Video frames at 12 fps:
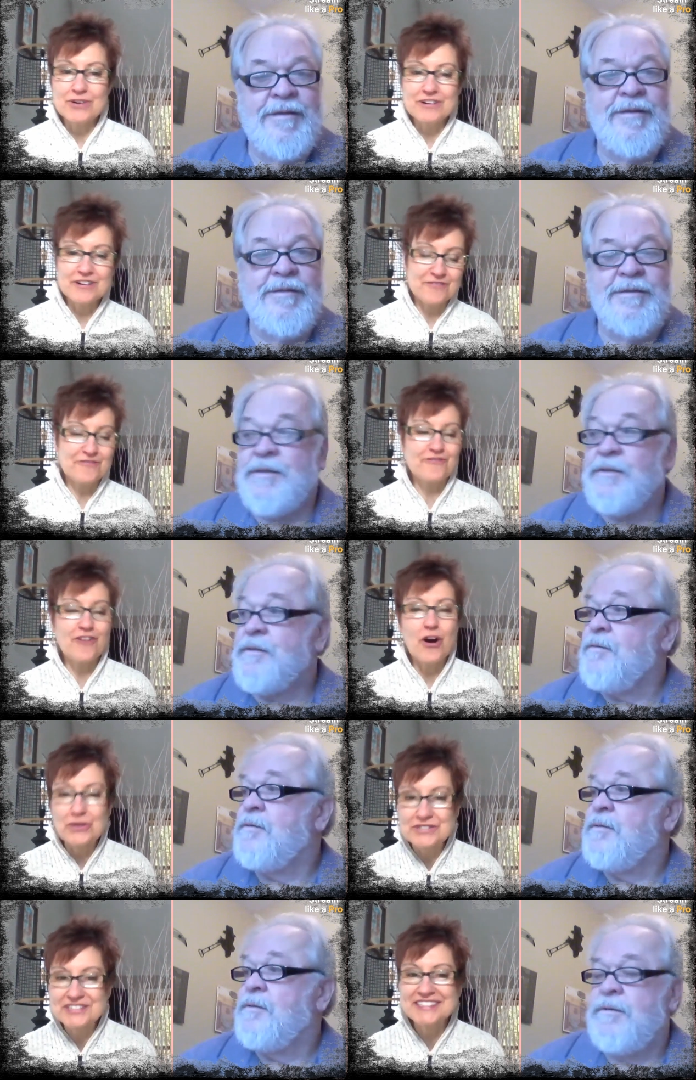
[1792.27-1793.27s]
Speaker 1: more
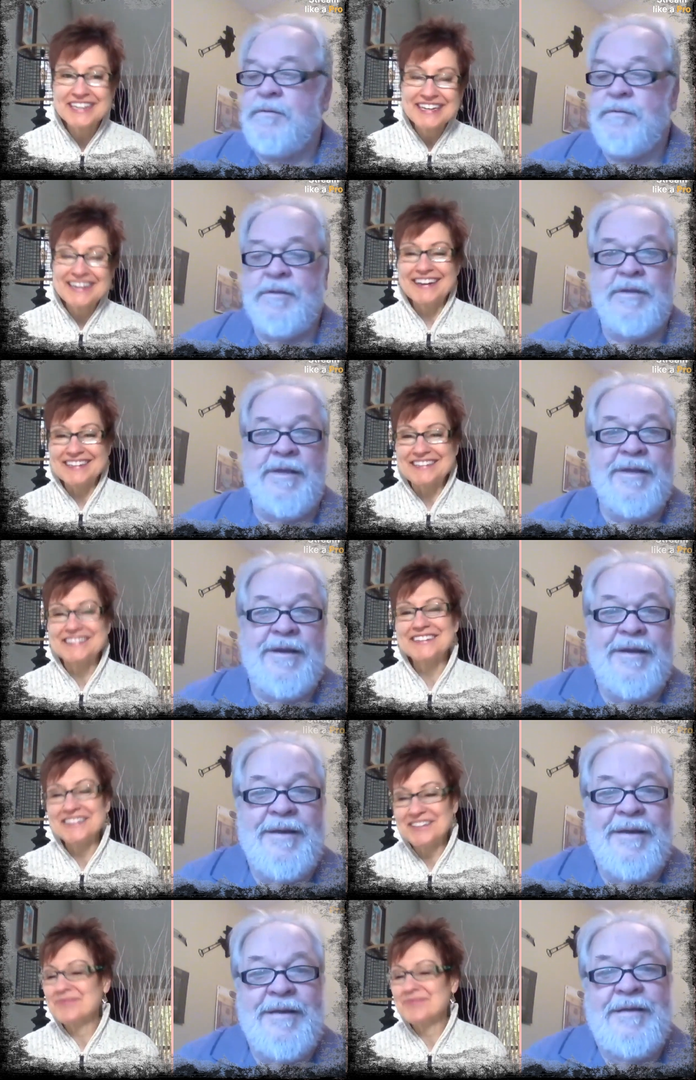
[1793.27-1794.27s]
false. And
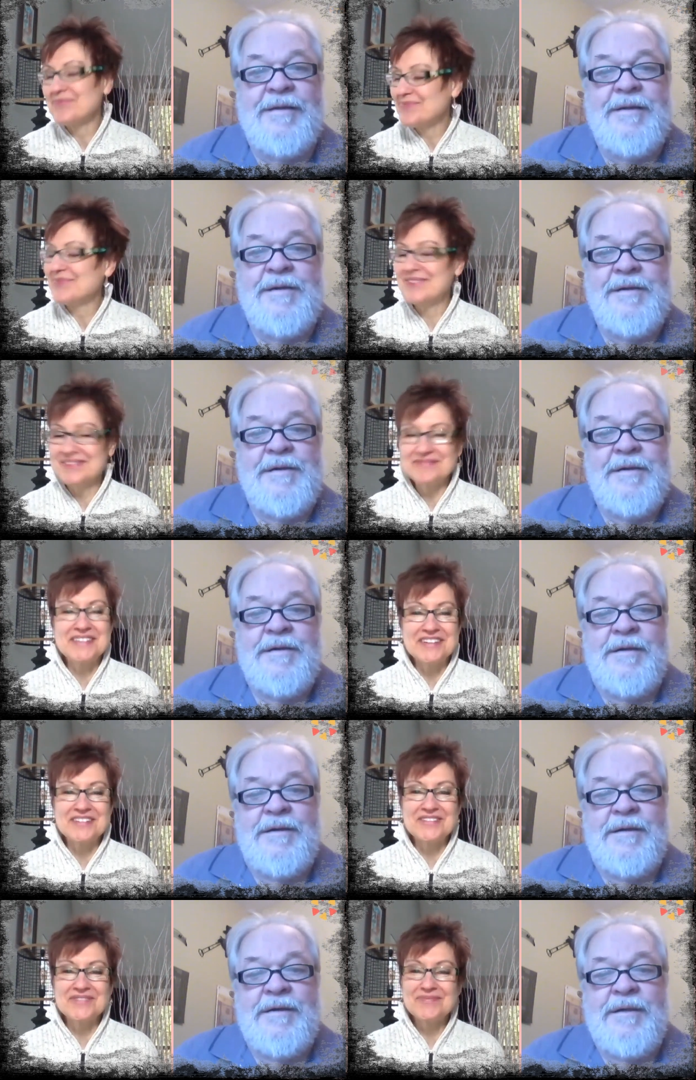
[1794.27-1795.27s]
yeah. uh, you
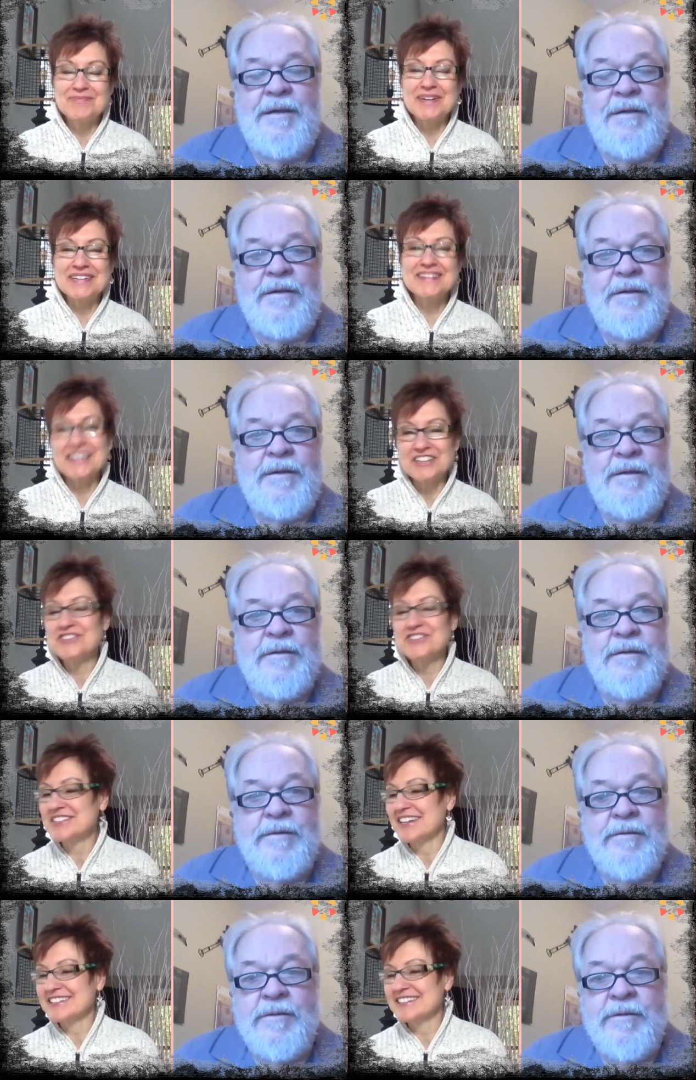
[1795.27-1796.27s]
know, but like you
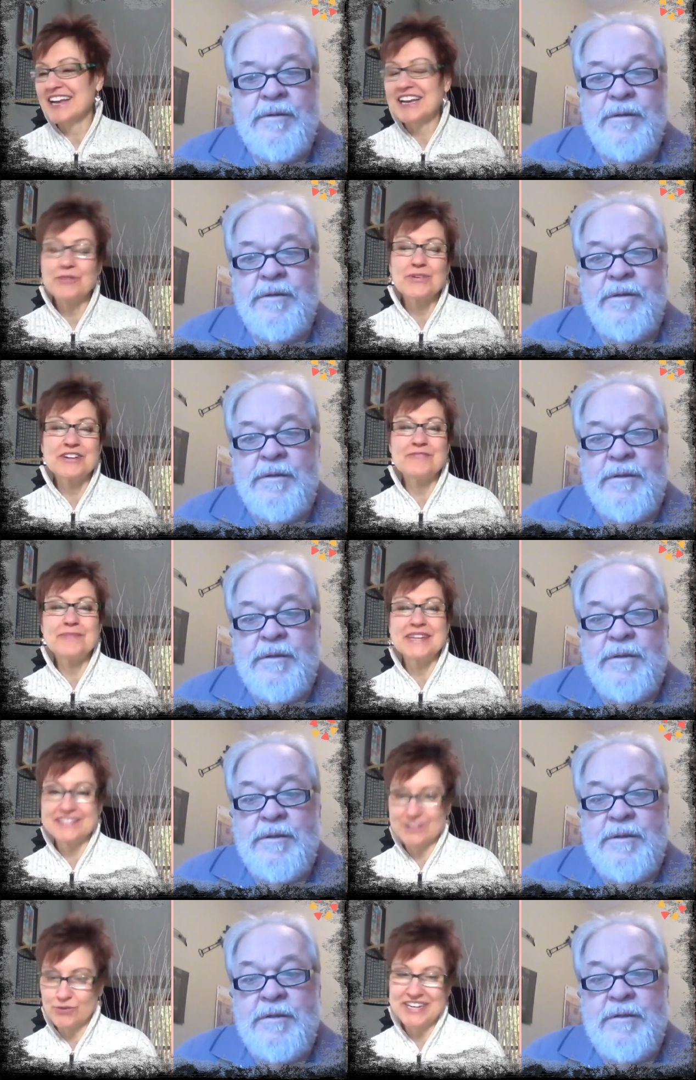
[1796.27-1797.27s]
said, exactly, it wouldn't have been
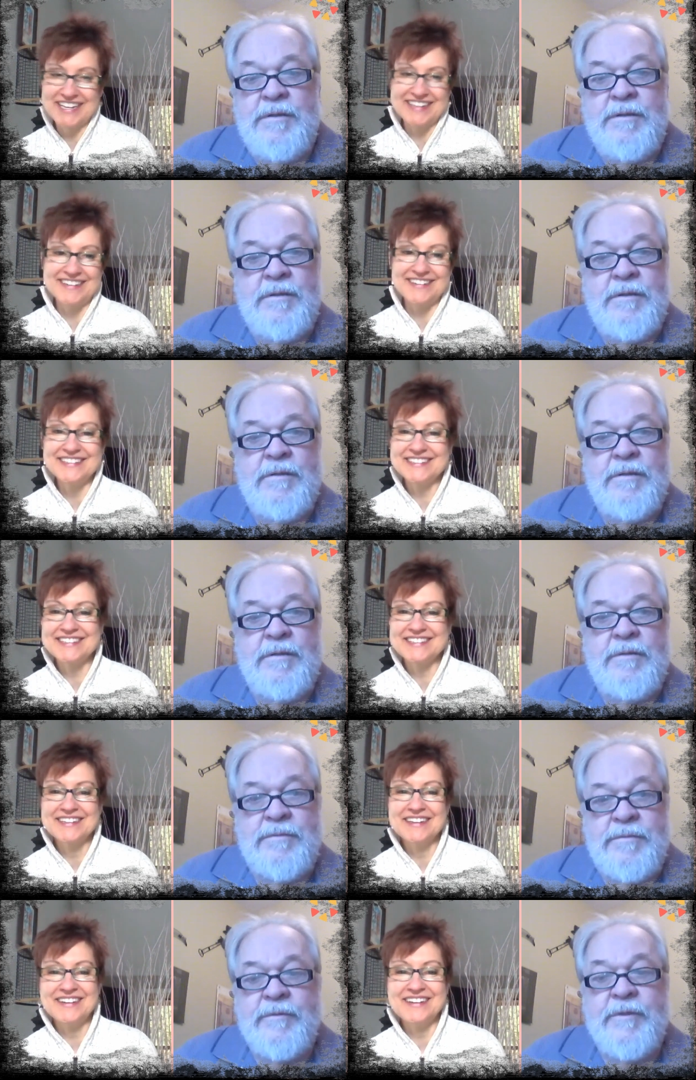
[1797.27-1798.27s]
as organized.
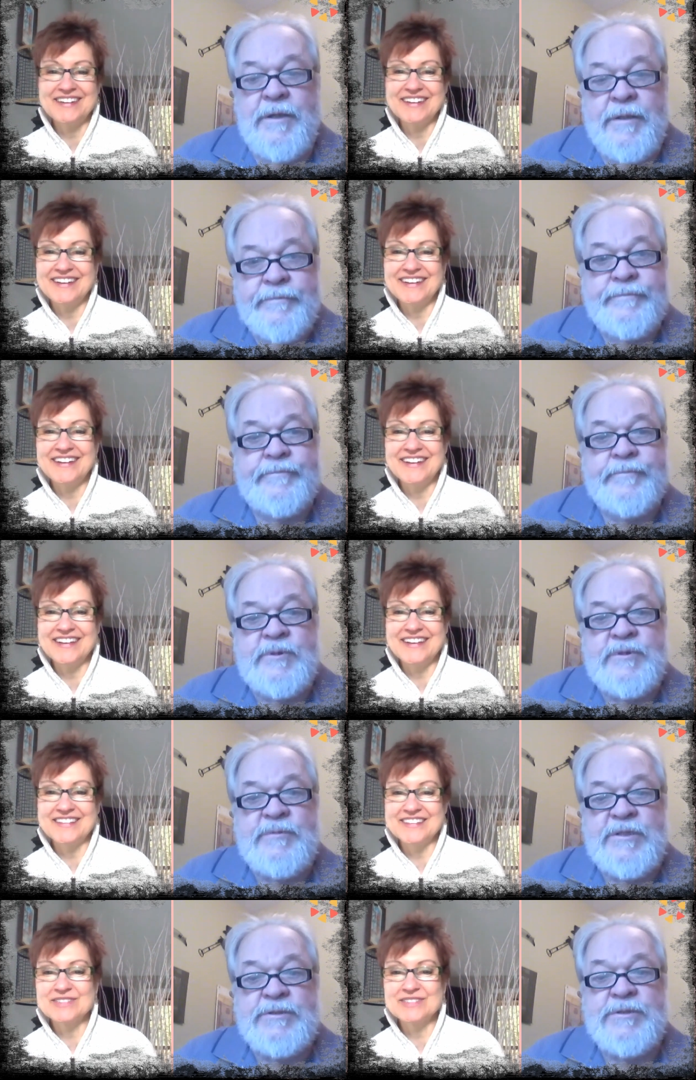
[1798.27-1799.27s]
Speaker 2: Right.
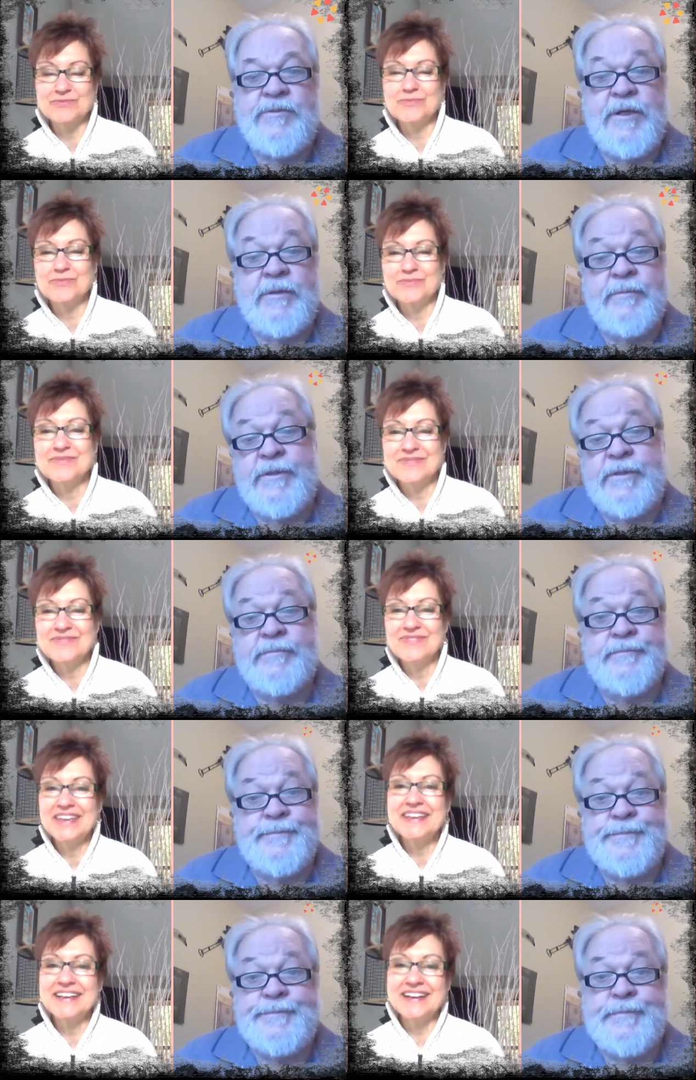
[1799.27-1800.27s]
That It was quick, but it
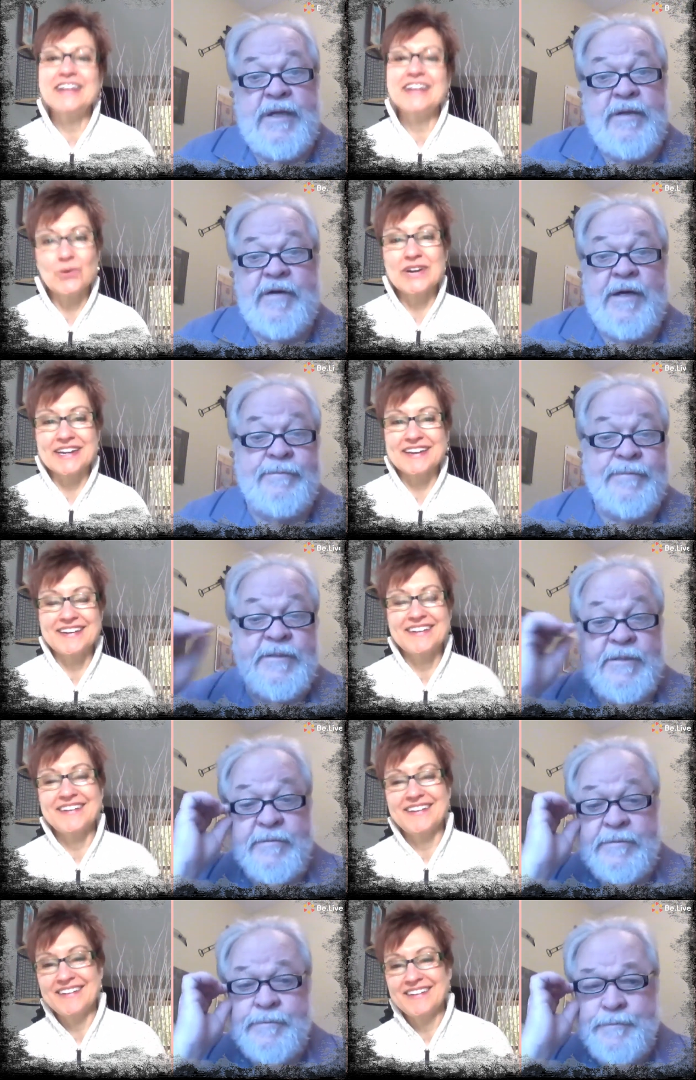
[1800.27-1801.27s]
may have quick. happened
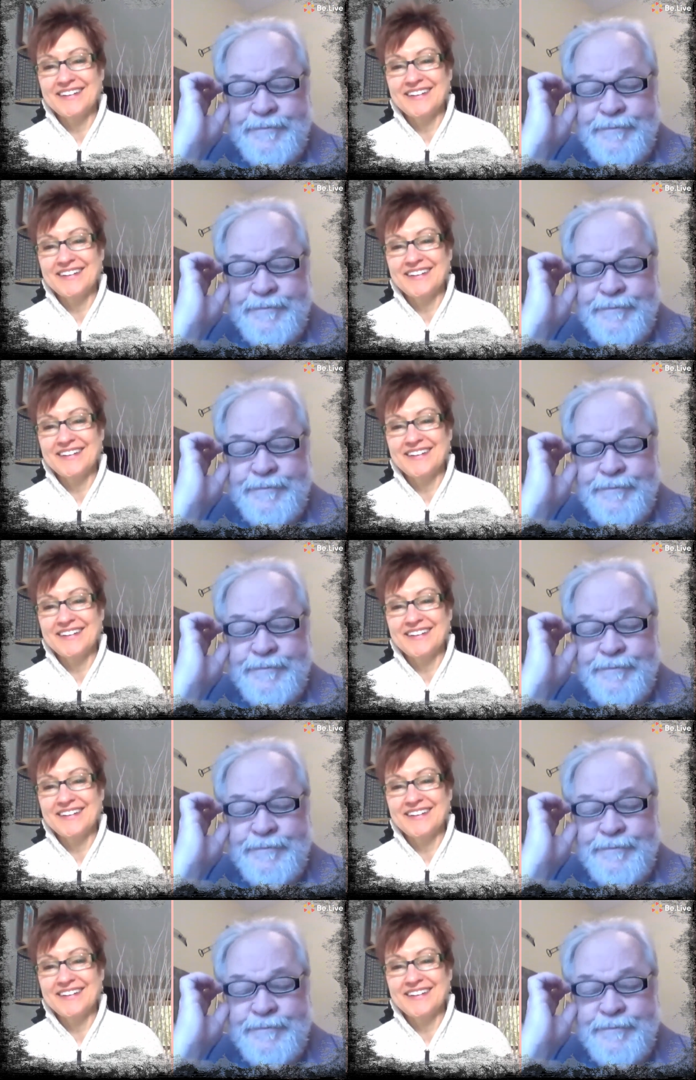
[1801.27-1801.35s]
anyway.